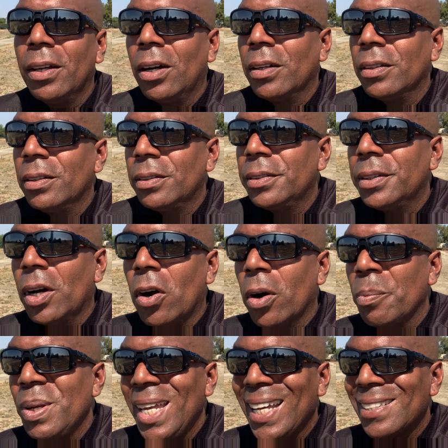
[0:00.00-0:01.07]
The
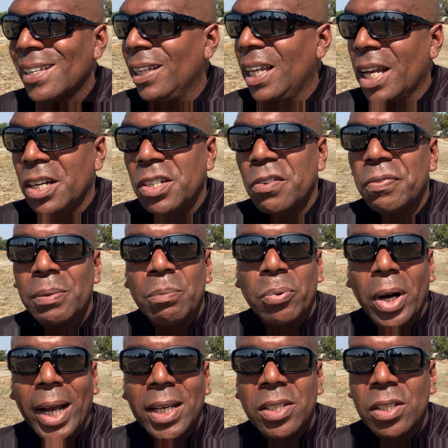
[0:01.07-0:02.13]
Army has a lot of different
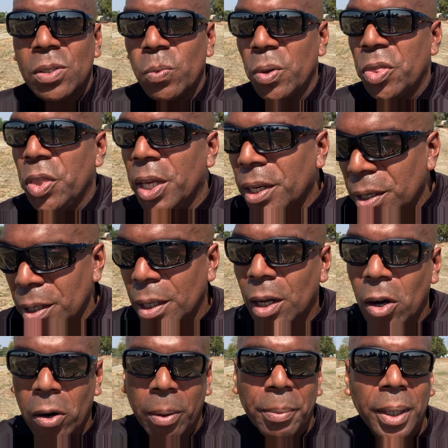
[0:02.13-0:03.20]
branches within the
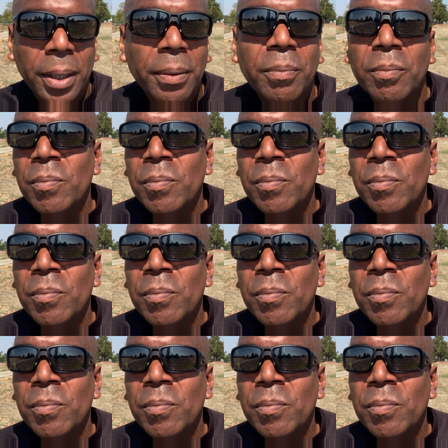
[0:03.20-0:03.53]
Army